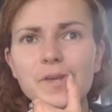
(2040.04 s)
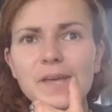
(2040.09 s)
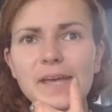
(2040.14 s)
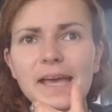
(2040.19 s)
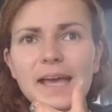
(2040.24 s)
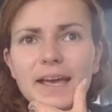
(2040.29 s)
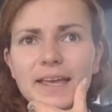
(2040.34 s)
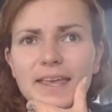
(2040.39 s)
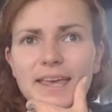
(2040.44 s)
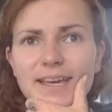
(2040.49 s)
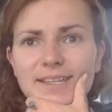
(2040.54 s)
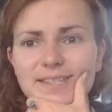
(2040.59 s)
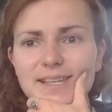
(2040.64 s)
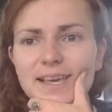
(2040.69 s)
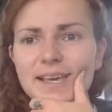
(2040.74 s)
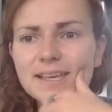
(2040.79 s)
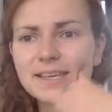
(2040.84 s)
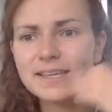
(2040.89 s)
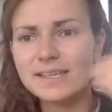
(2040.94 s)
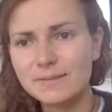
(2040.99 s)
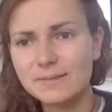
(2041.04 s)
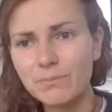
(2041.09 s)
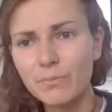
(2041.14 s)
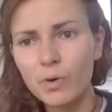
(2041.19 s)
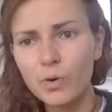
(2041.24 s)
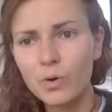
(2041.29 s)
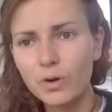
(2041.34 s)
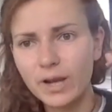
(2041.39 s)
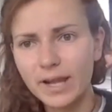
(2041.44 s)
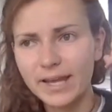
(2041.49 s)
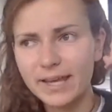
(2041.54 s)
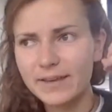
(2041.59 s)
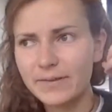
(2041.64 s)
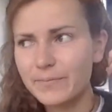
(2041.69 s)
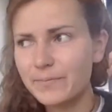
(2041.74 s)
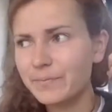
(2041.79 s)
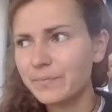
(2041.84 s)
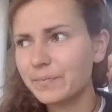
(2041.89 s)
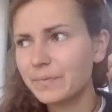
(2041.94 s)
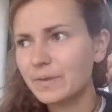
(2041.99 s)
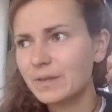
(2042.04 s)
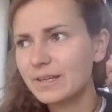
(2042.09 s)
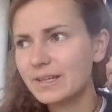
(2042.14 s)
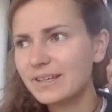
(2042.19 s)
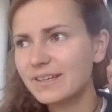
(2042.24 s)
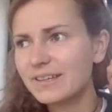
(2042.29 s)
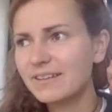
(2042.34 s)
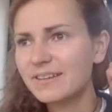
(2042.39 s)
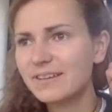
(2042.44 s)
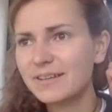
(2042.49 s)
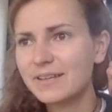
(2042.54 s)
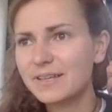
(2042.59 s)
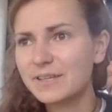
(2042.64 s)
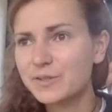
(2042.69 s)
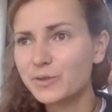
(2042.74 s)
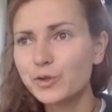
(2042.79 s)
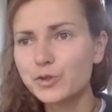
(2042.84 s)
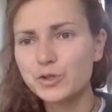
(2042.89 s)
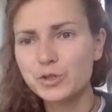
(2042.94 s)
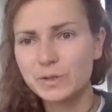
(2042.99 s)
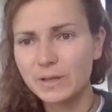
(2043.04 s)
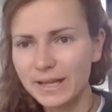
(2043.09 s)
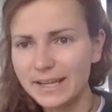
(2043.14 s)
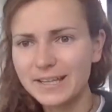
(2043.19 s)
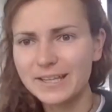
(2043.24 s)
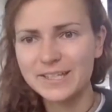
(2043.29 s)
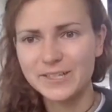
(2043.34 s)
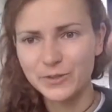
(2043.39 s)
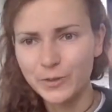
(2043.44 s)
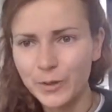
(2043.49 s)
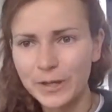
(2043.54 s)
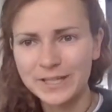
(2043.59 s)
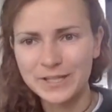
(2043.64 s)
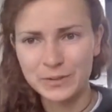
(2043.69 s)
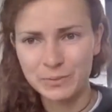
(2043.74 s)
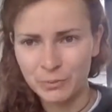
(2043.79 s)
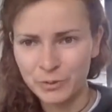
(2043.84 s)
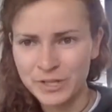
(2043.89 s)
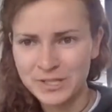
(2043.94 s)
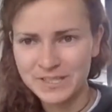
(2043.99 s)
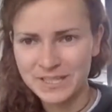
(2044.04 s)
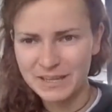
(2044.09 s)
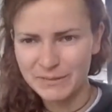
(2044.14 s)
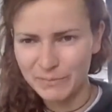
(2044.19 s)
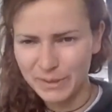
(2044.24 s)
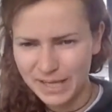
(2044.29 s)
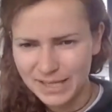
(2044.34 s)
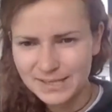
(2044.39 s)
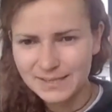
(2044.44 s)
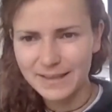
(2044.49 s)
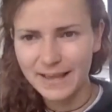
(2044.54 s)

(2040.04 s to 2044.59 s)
I guess it is more it's not like sprinting, but it's